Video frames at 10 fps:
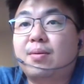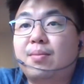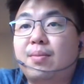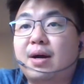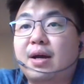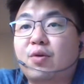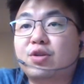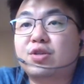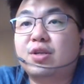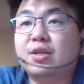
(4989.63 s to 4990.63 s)
My
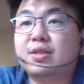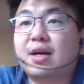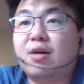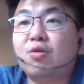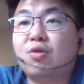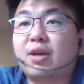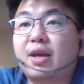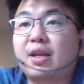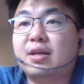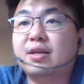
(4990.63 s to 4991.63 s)
question is, how long
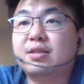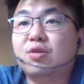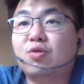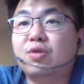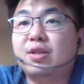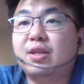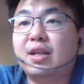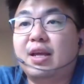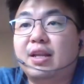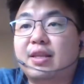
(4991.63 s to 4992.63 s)
can us, the owner,
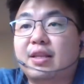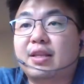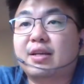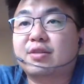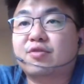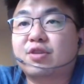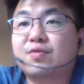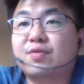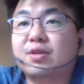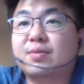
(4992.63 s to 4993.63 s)
delay the title
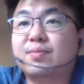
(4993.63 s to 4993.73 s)
transfer?